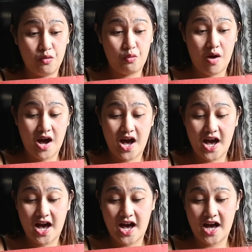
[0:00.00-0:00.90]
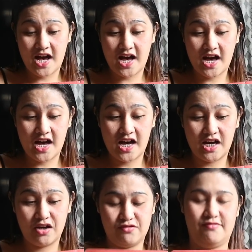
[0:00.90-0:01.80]

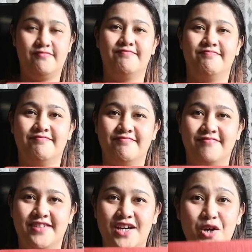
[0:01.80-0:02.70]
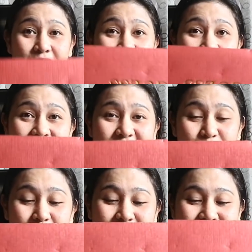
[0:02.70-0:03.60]
Wow! Guys,
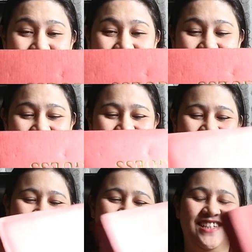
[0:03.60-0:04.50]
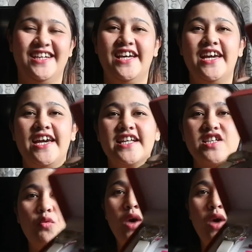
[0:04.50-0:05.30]
you wanna see? It's a